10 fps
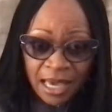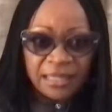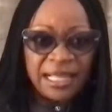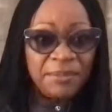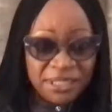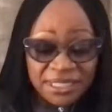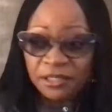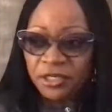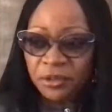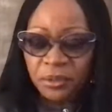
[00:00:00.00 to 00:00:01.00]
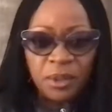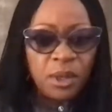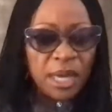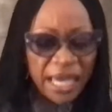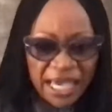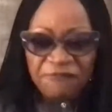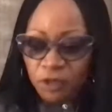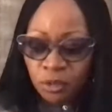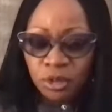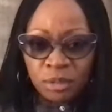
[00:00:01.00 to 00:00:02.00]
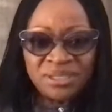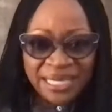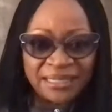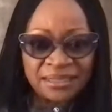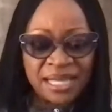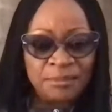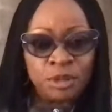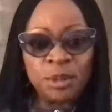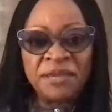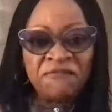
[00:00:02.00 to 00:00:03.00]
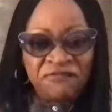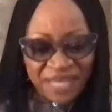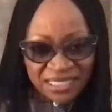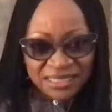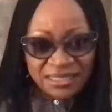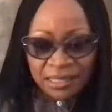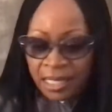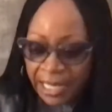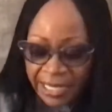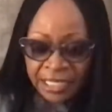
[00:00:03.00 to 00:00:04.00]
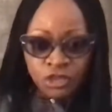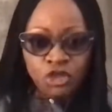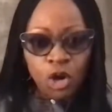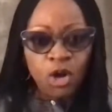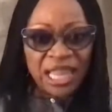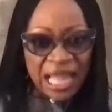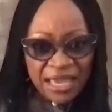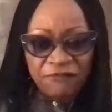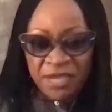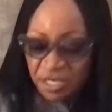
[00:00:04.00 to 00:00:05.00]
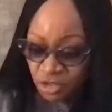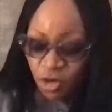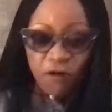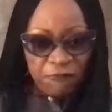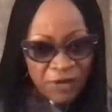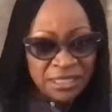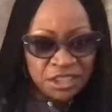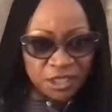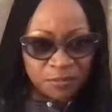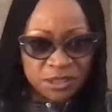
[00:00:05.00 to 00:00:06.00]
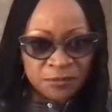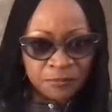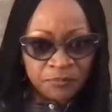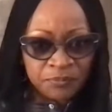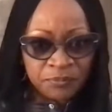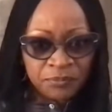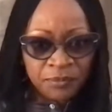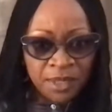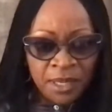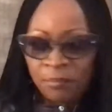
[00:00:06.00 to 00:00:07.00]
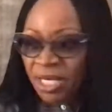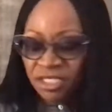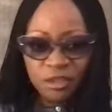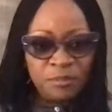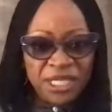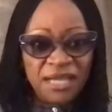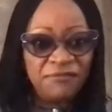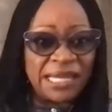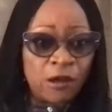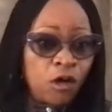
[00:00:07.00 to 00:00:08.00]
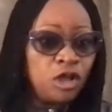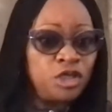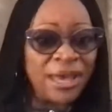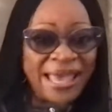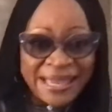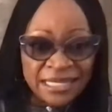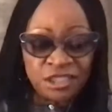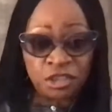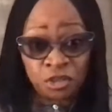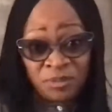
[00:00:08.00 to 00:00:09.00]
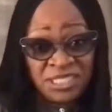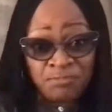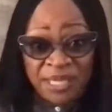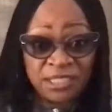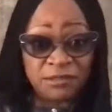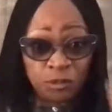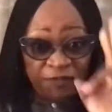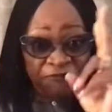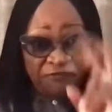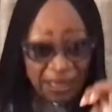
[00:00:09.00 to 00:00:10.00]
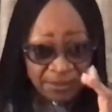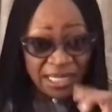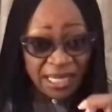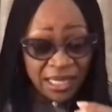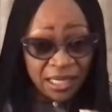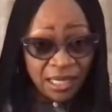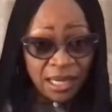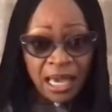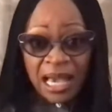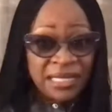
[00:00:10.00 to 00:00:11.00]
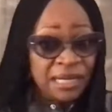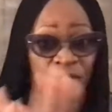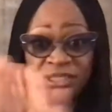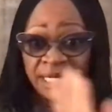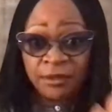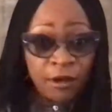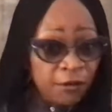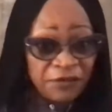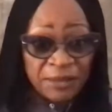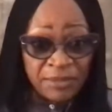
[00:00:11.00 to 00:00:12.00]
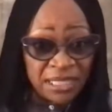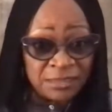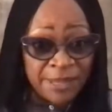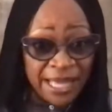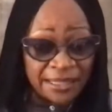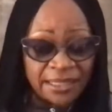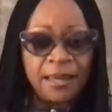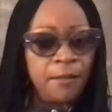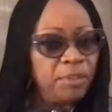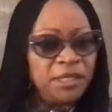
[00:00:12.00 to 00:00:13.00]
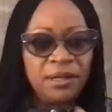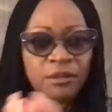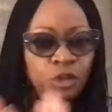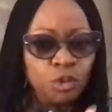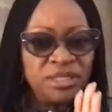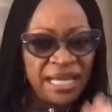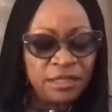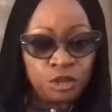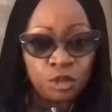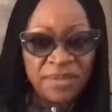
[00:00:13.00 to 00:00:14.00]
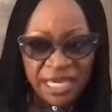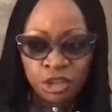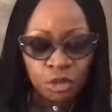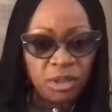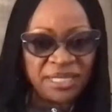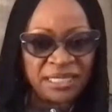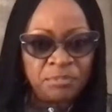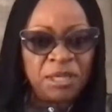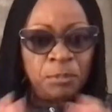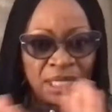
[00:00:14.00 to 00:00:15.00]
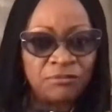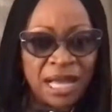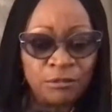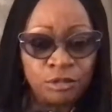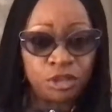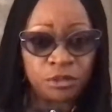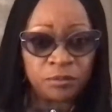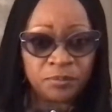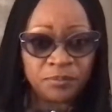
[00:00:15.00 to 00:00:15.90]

Let me tell you, if you don't take the time to invest in your life, in your friendships, because you believe that all your energy should be spent with family, and I'm not saying all family is bad, but you need to make sure that the people around you